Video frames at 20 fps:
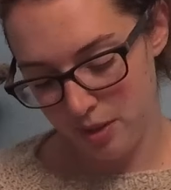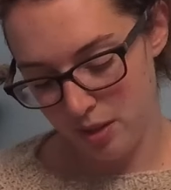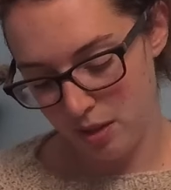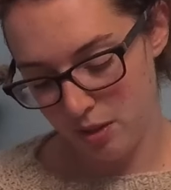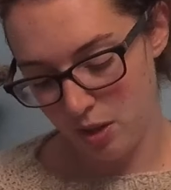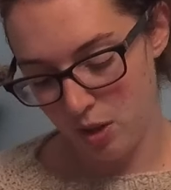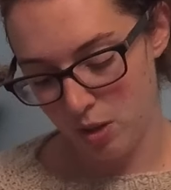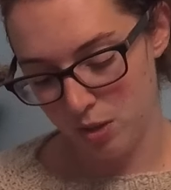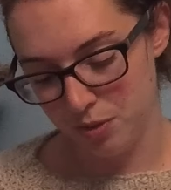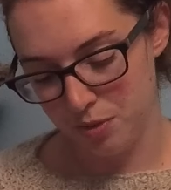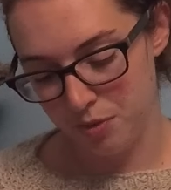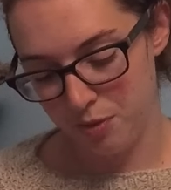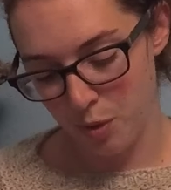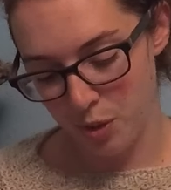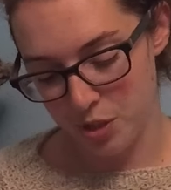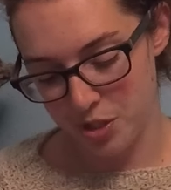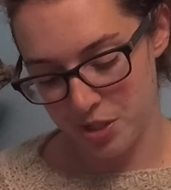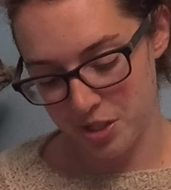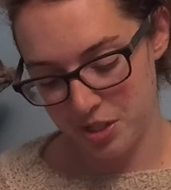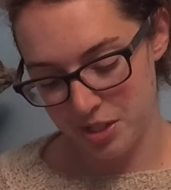called
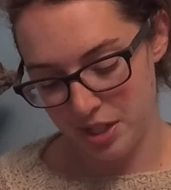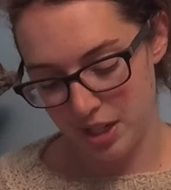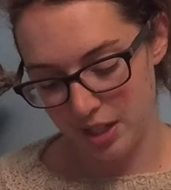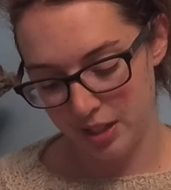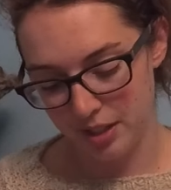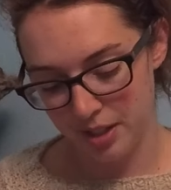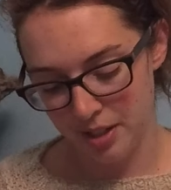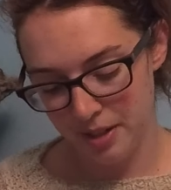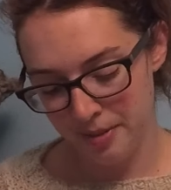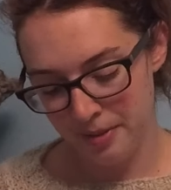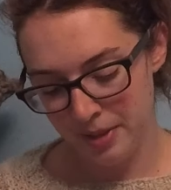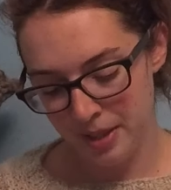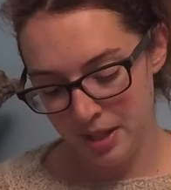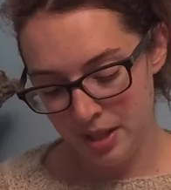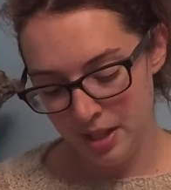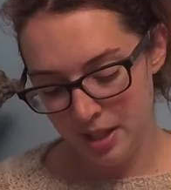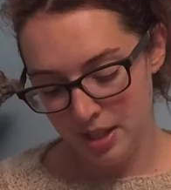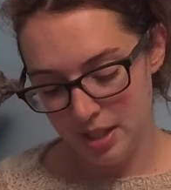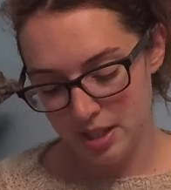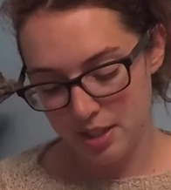Fortune Teller.
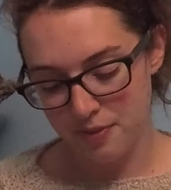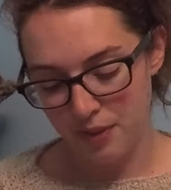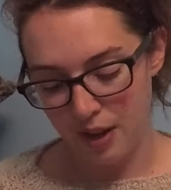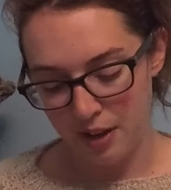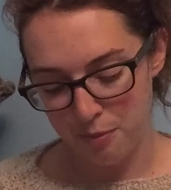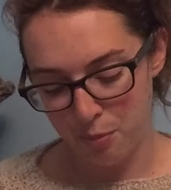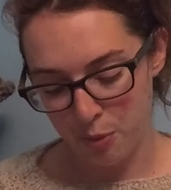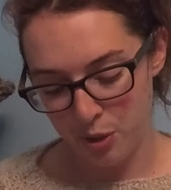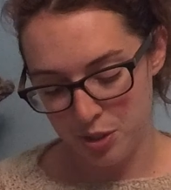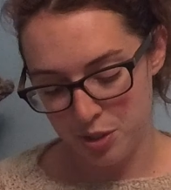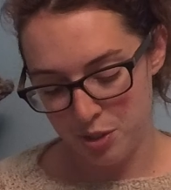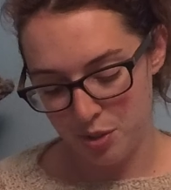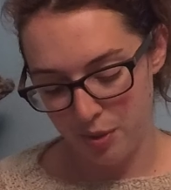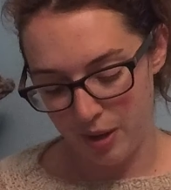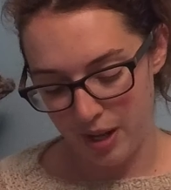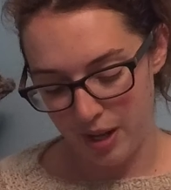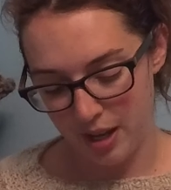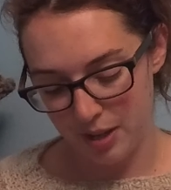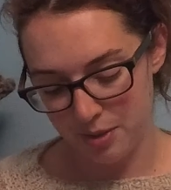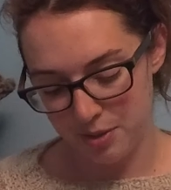It's
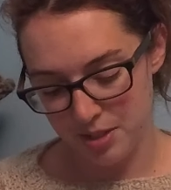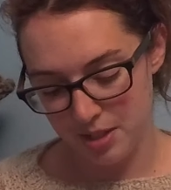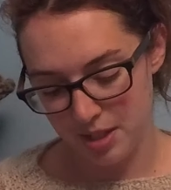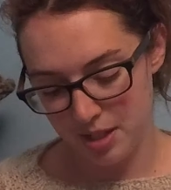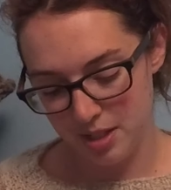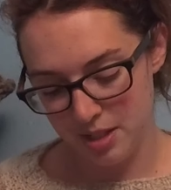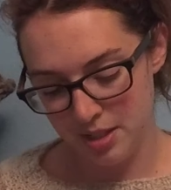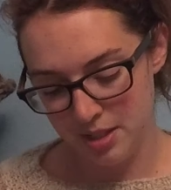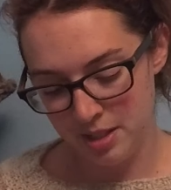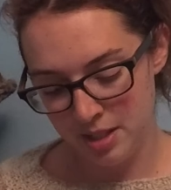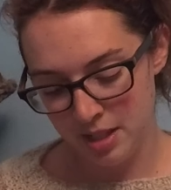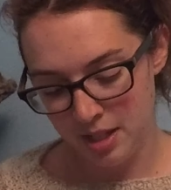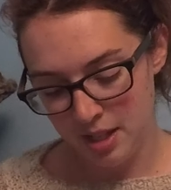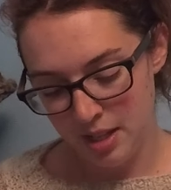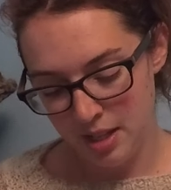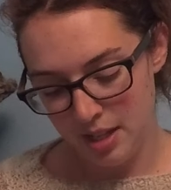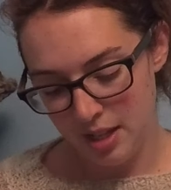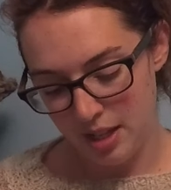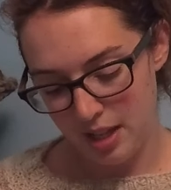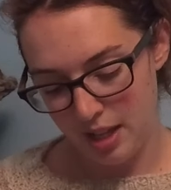5.2 ounces,
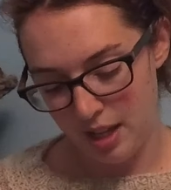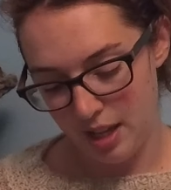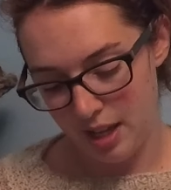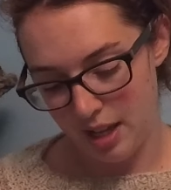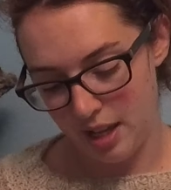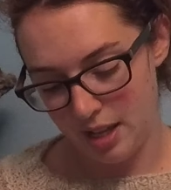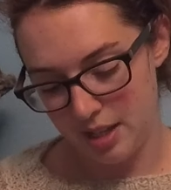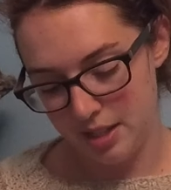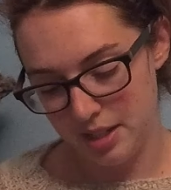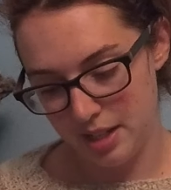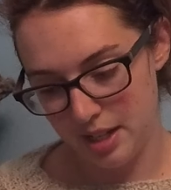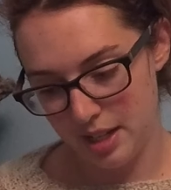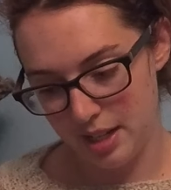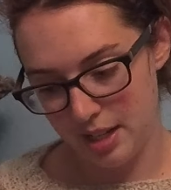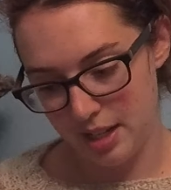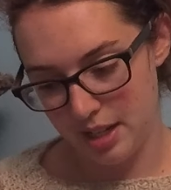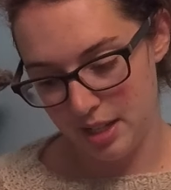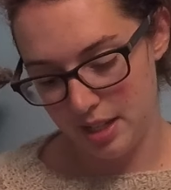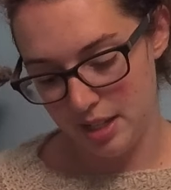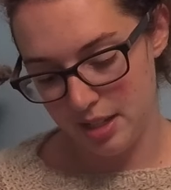and it
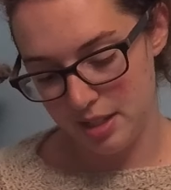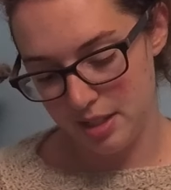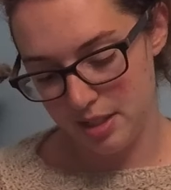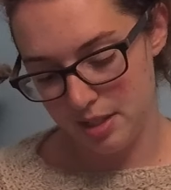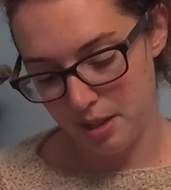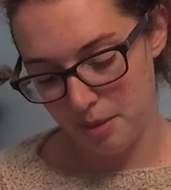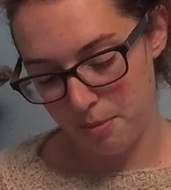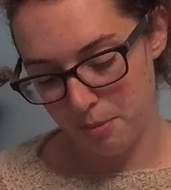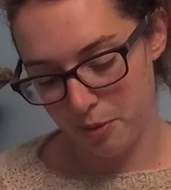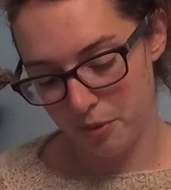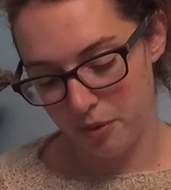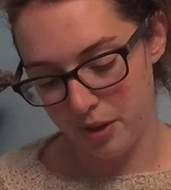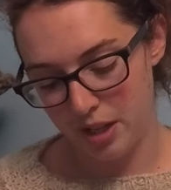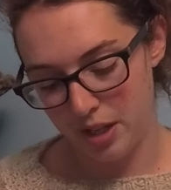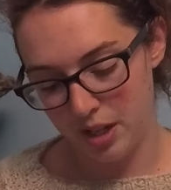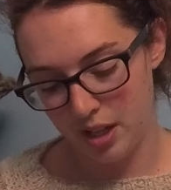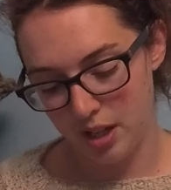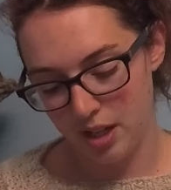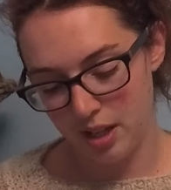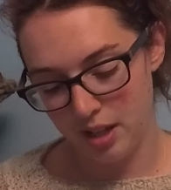is
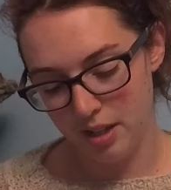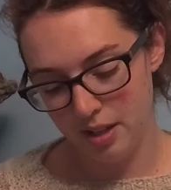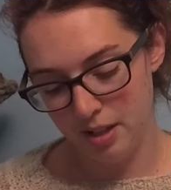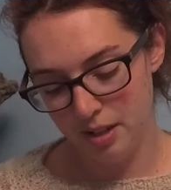merino,